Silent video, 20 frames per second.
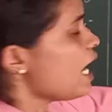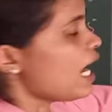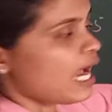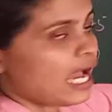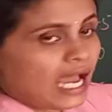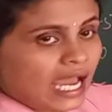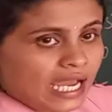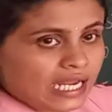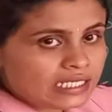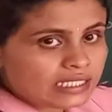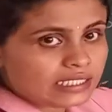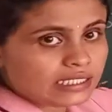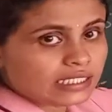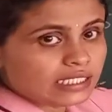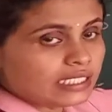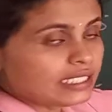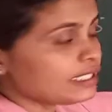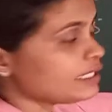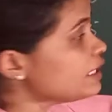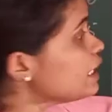And
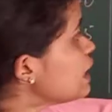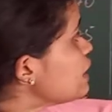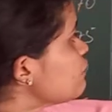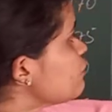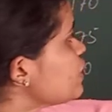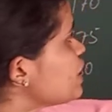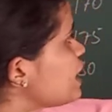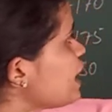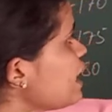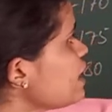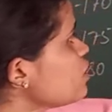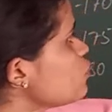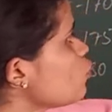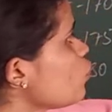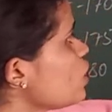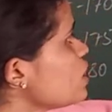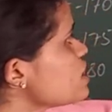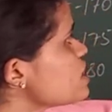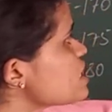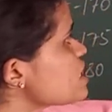here we get
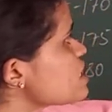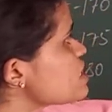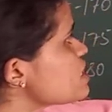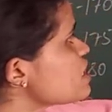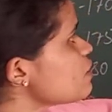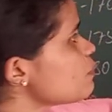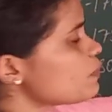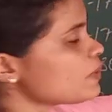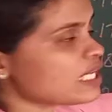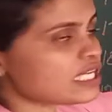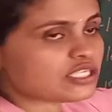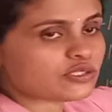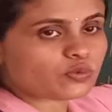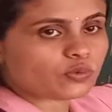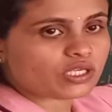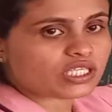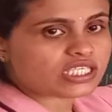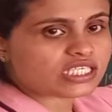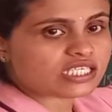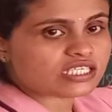160 plus
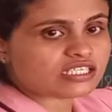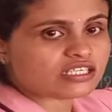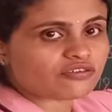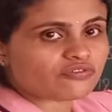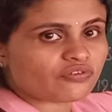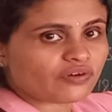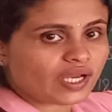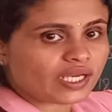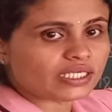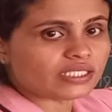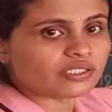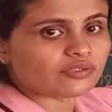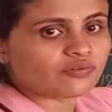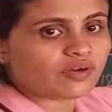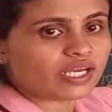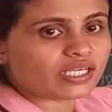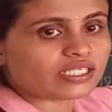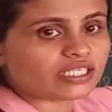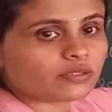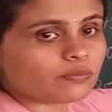165
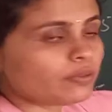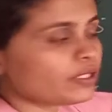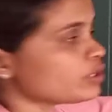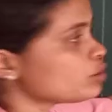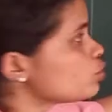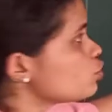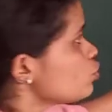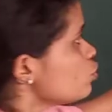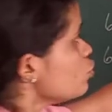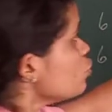divided by 2.